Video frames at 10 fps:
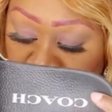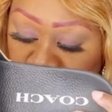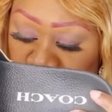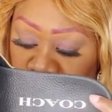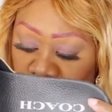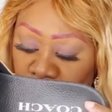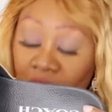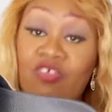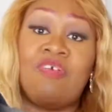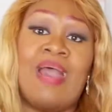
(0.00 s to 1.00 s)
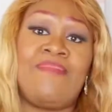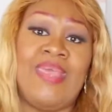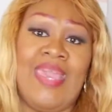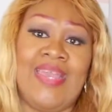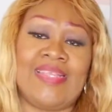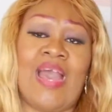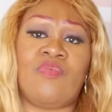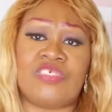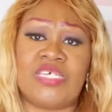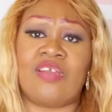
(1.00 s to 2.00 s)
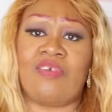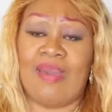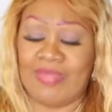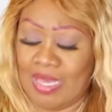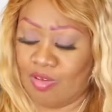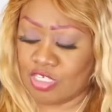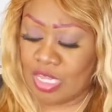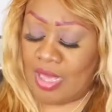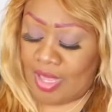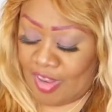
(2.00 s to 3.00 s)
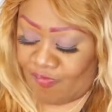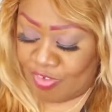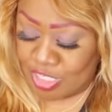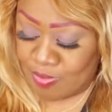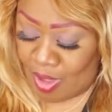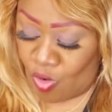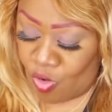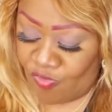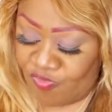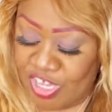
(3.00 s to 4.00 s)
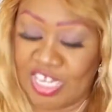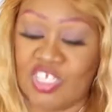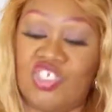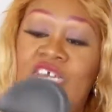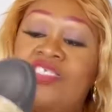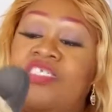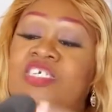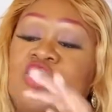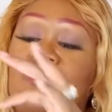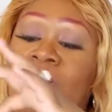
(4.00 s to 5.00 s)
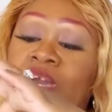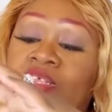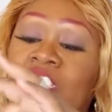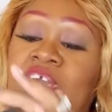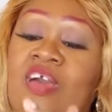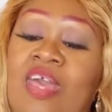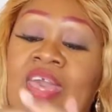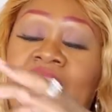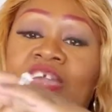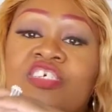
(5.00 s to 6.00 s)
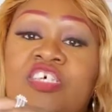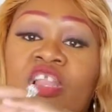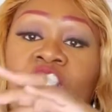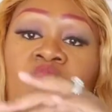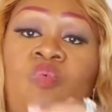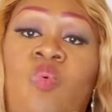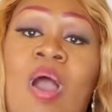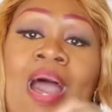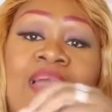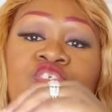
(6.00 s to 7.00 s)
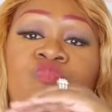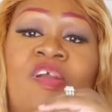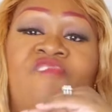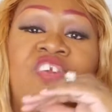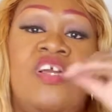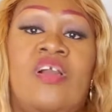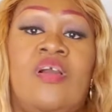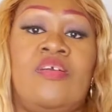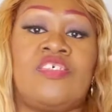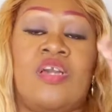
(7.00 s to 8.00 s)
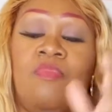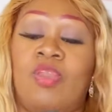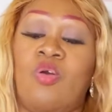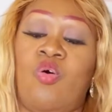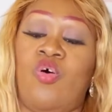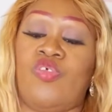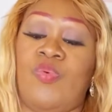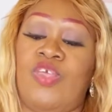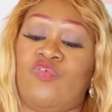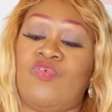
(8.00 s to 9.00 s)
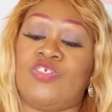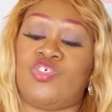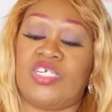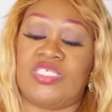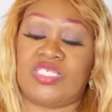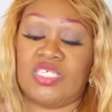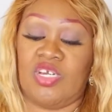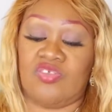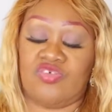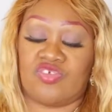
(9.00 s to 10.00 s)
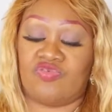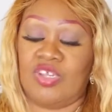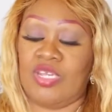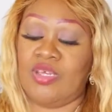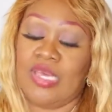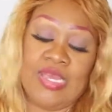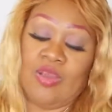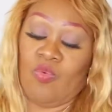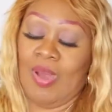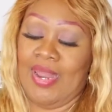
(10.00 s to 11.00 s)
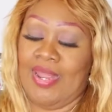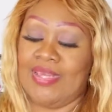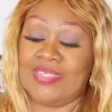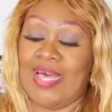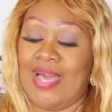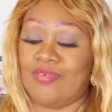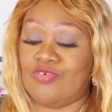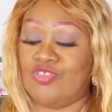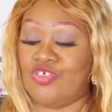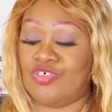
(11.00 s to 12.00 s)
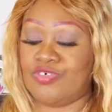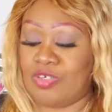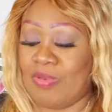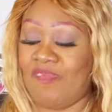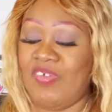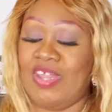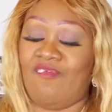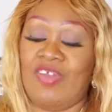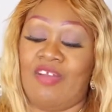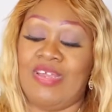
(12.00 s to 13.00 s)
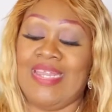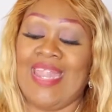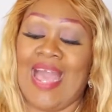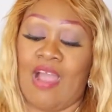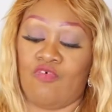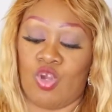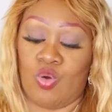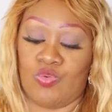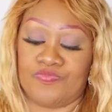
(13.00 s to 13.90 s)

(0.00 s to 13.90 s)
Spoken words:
No, you know what? Grab the 8. I would say grab the 8 because it fits my whole feet. It's just this part here is a lot wide, so my feet is coming all the way through, as you can see on the screen. Why that is, I don't know. My feet are very narrow.